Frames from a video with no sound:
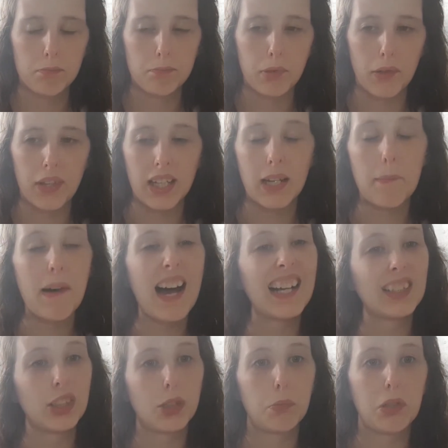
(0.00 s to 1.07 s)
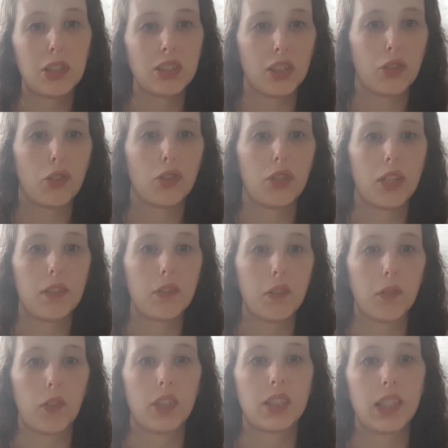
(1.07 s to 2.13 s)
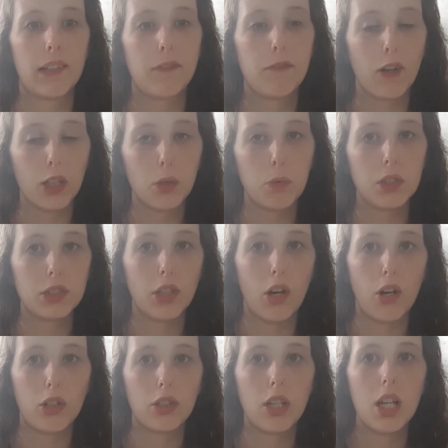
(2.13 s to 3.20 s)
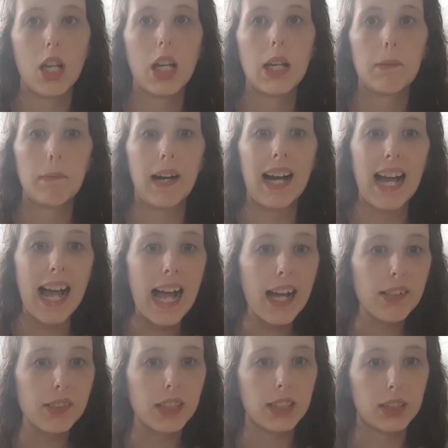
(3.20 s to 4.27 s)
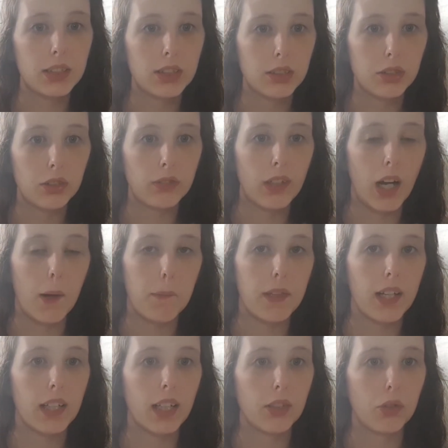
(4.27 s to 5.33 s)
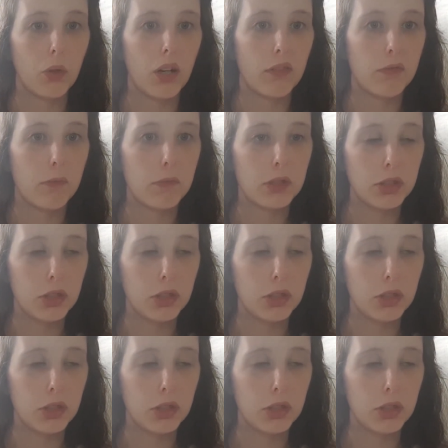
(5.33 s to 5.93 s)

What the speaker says: But then I might do, because I don't know if I've got the same followers on my hair Instagram than I do have on my